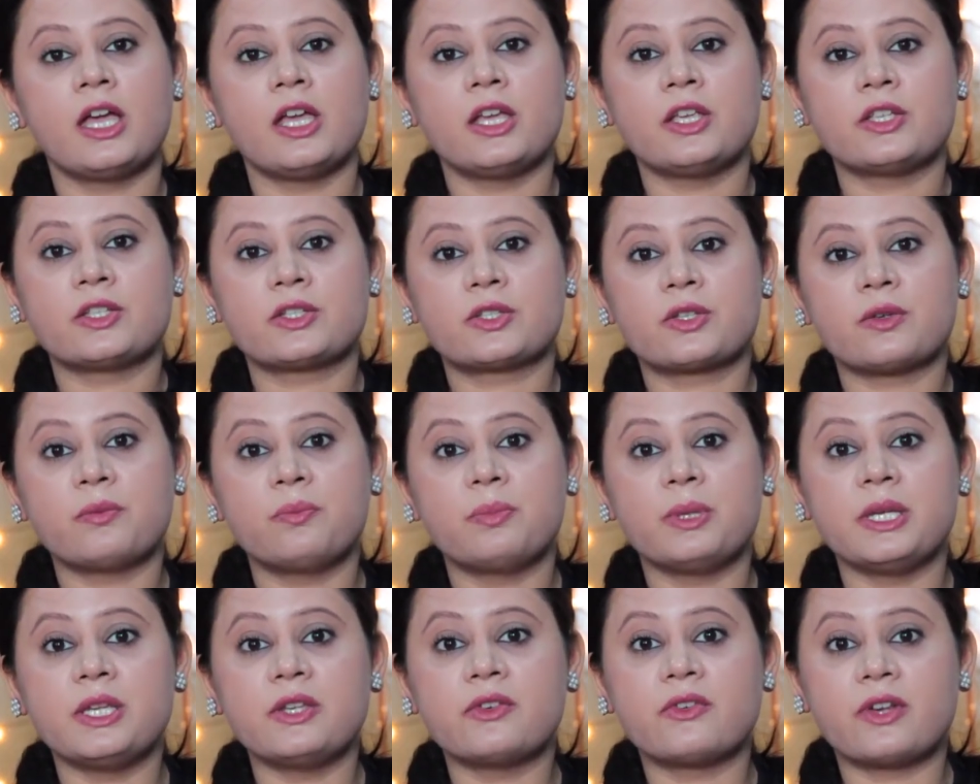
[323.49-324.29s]
So
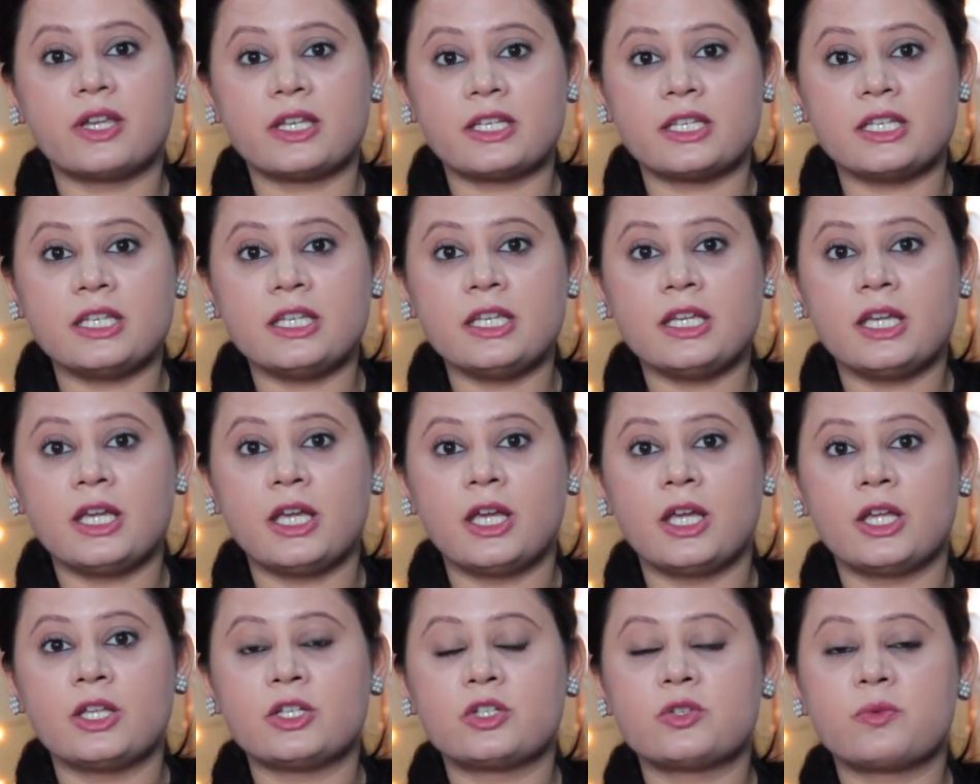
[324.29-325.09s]
be ready
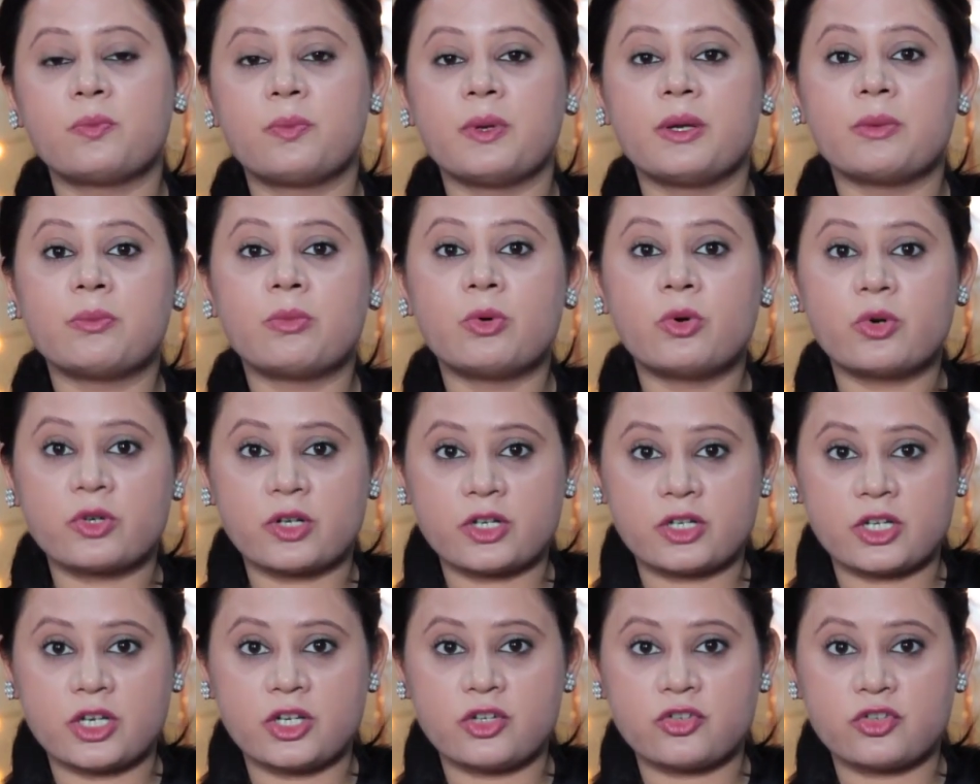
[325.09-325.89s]
to pay more
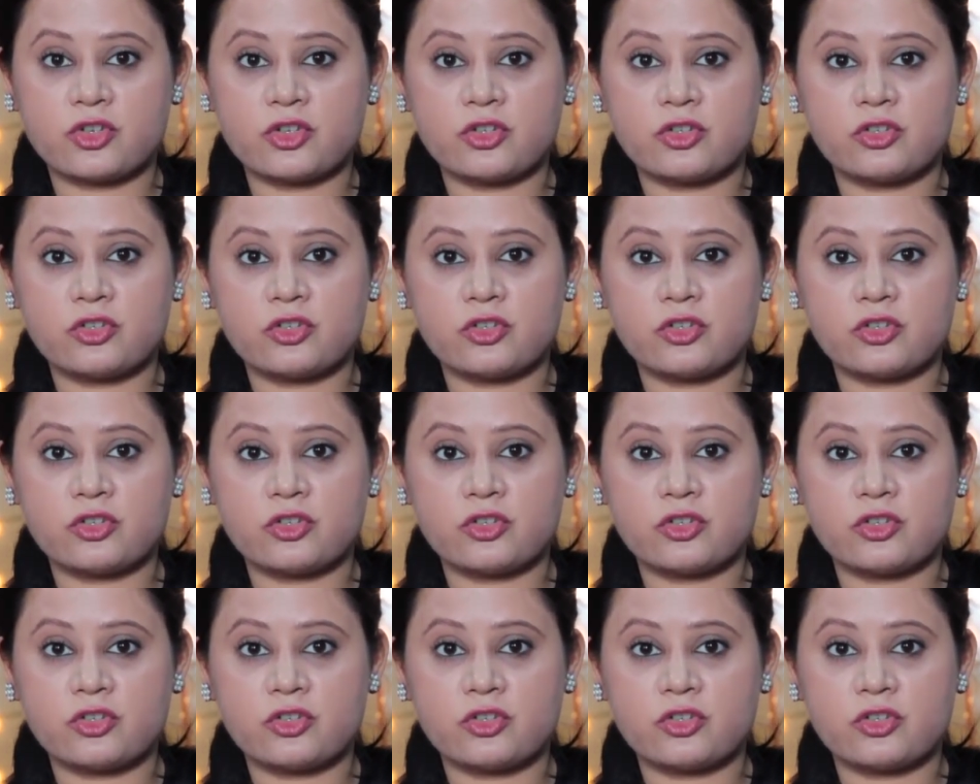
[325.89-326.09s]
attention